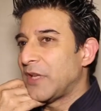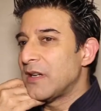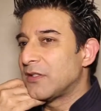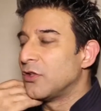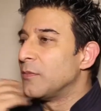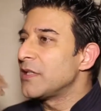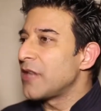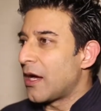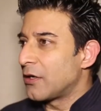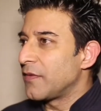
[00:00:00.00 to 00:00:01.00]
there is so
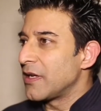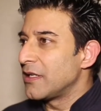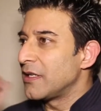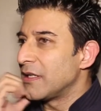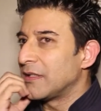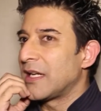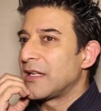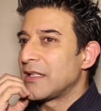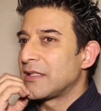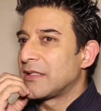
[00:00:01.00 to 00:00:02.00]
much out of India
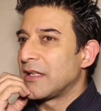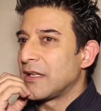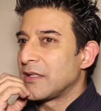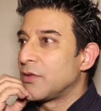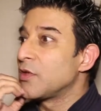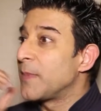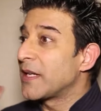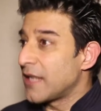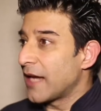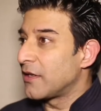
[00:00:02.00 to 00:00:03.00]
that is so
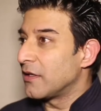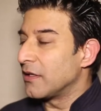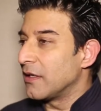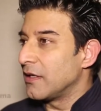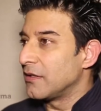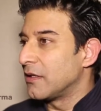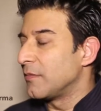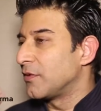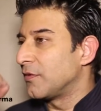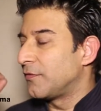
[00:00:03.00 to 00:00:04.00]
spectacular in
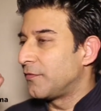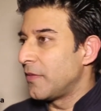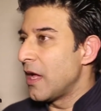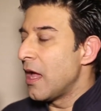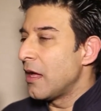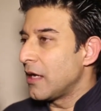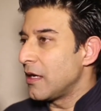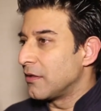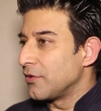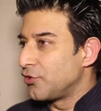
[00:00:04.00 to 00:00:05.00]
terms of
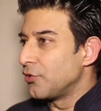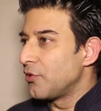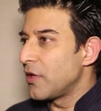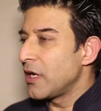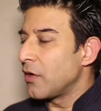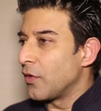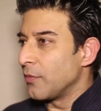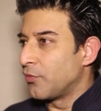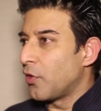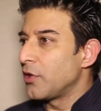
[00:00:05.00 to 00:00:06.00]
either jewelry or
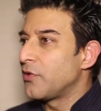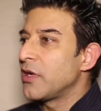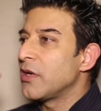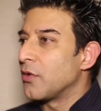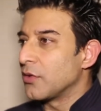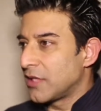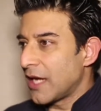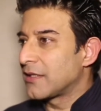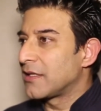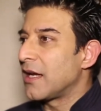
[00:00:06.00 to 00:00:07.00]
embroidery or
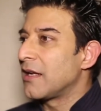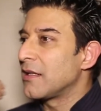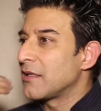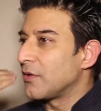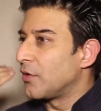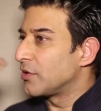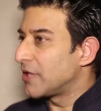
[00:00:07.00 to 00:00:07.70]
textiles or